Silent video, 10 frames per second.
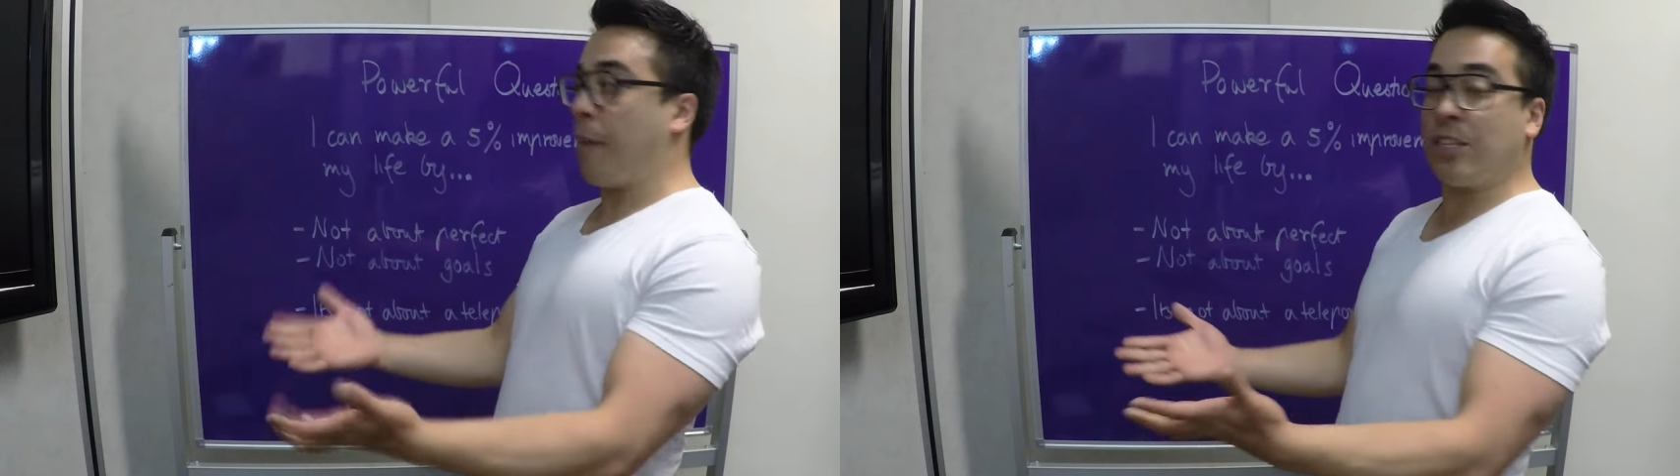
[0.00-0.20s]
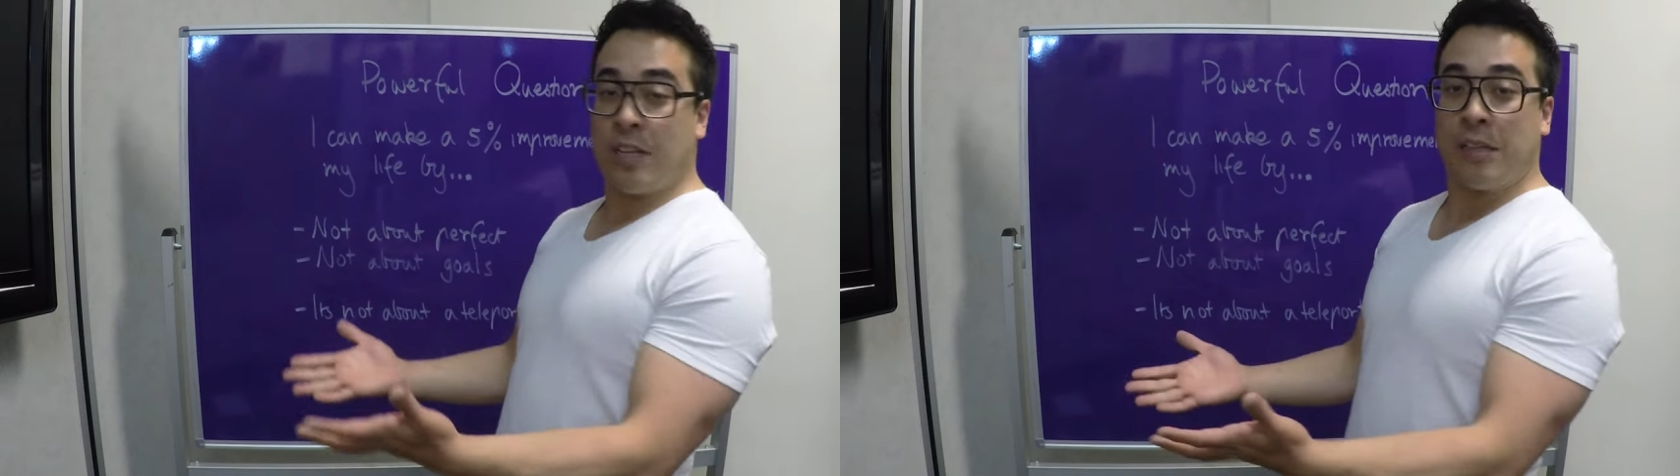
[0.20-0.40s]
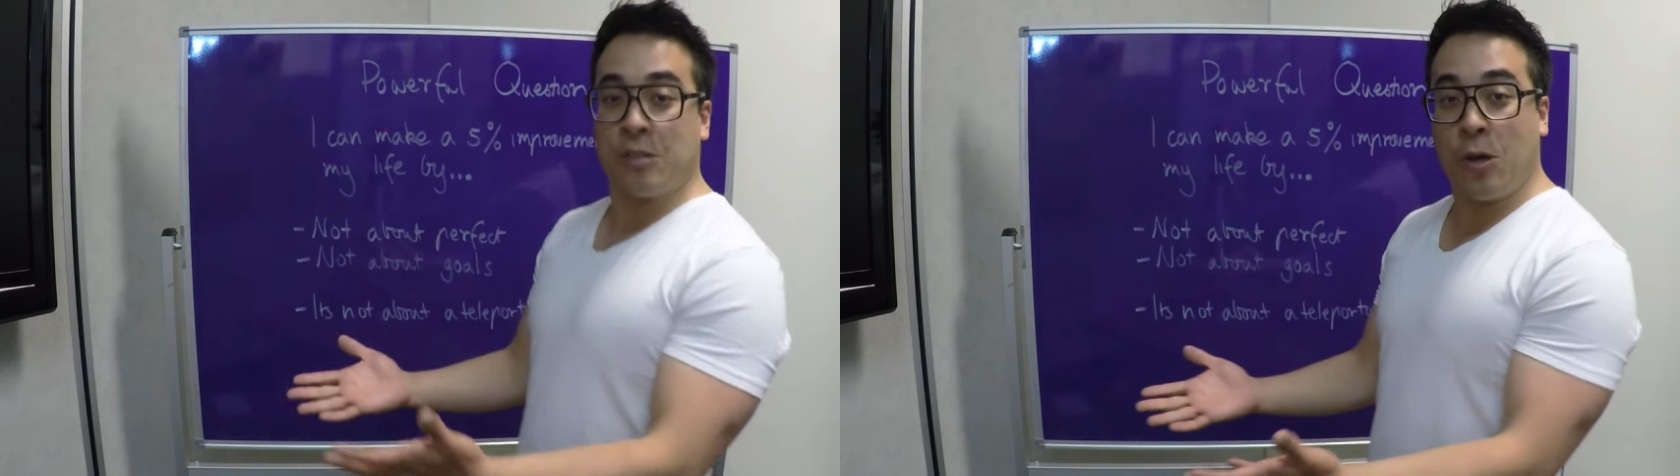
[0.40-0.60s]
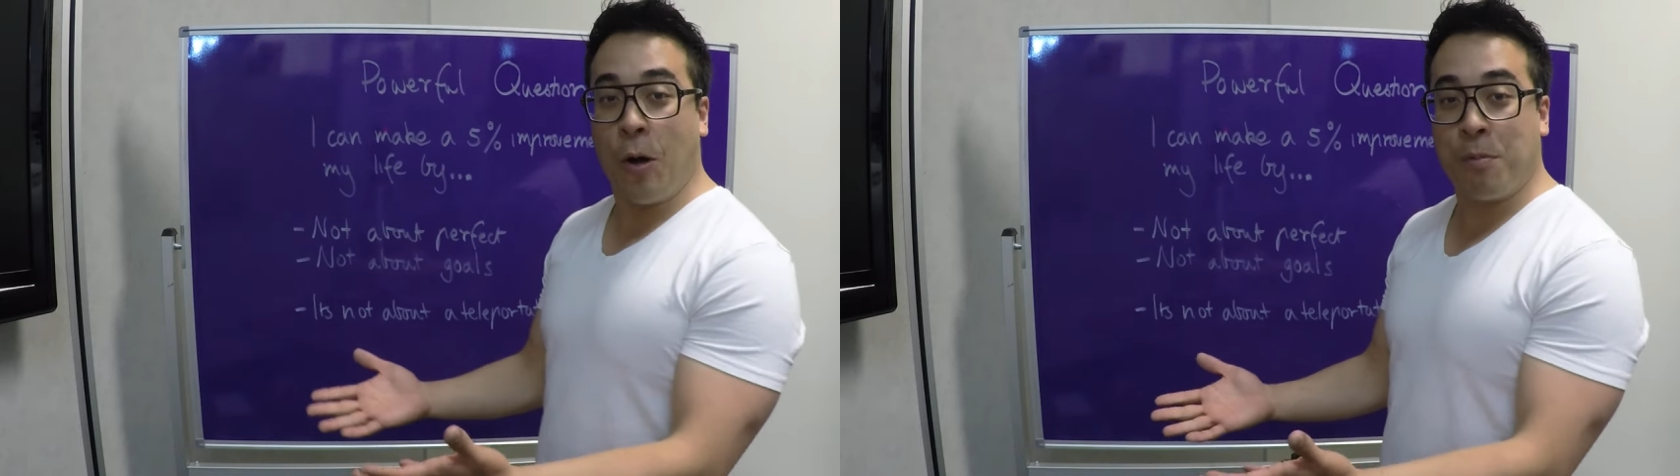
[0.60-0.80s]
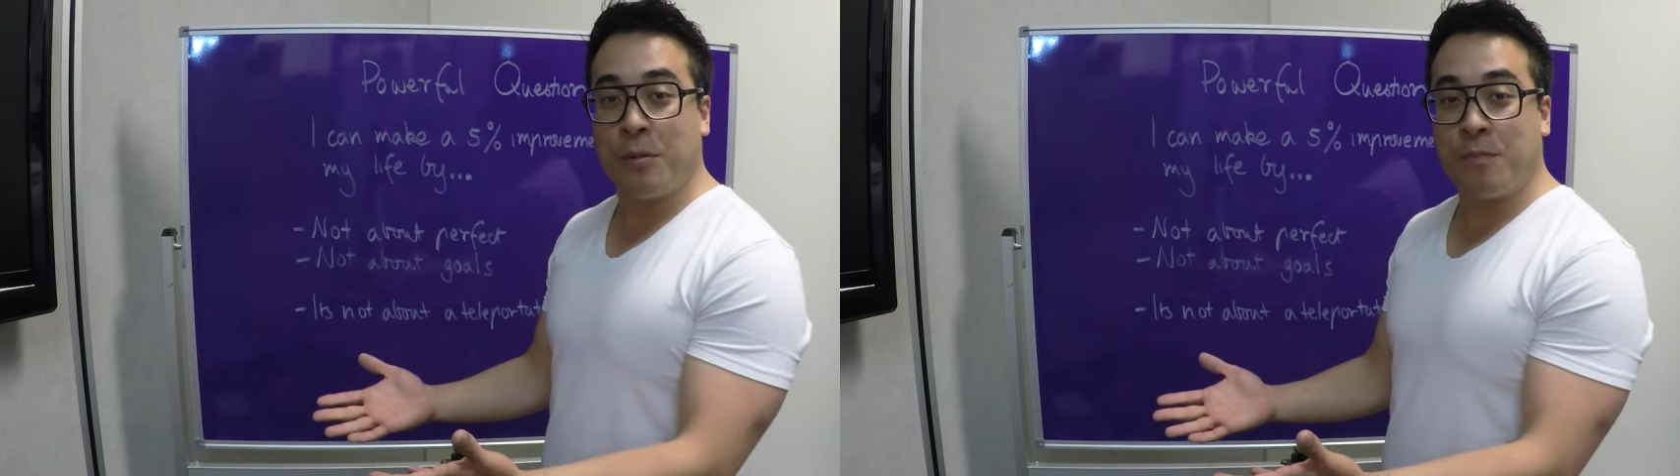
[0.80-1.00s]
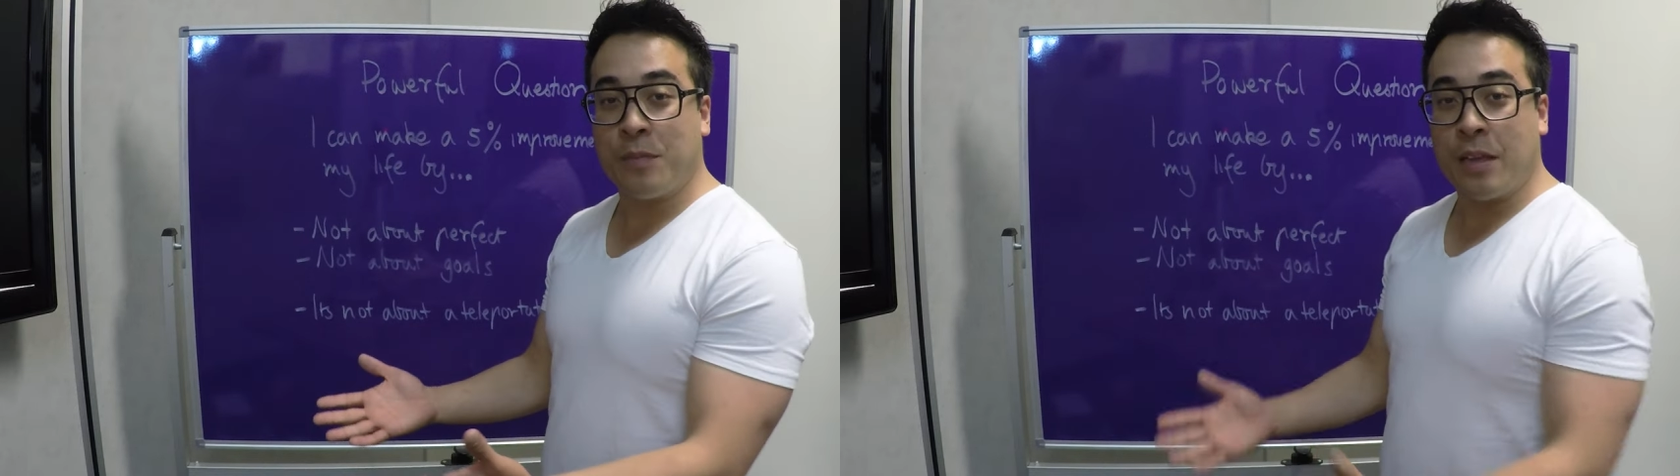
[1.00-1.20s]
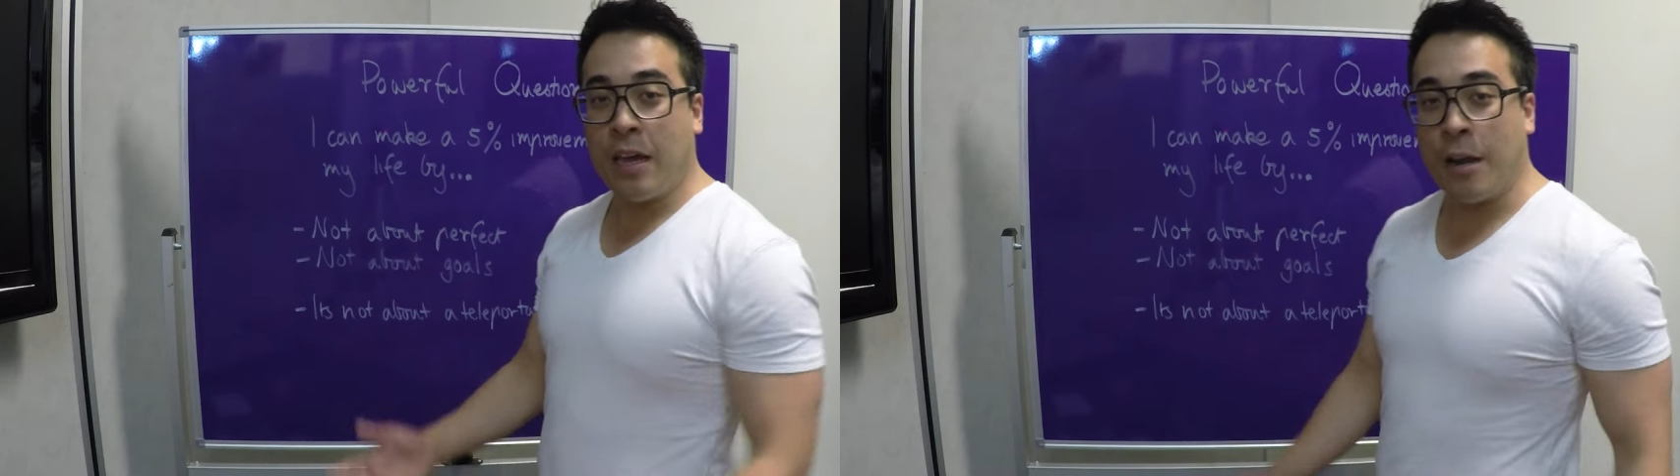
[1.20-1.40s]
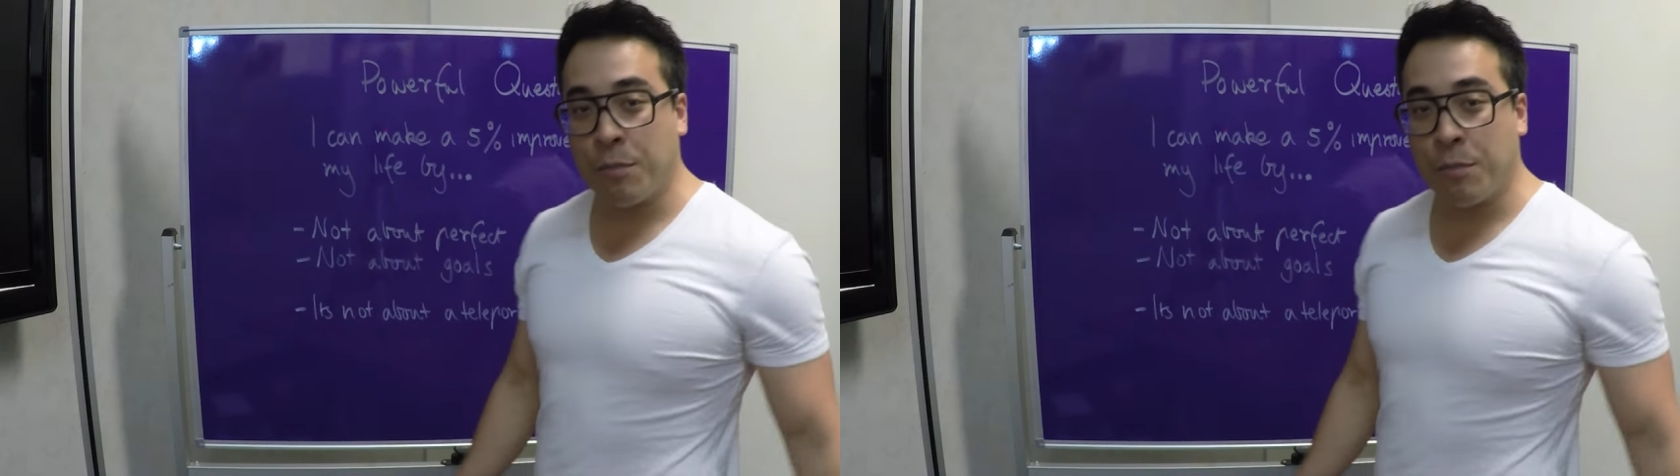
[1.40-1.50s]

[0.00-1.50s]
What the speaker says: I'm actually at the top and I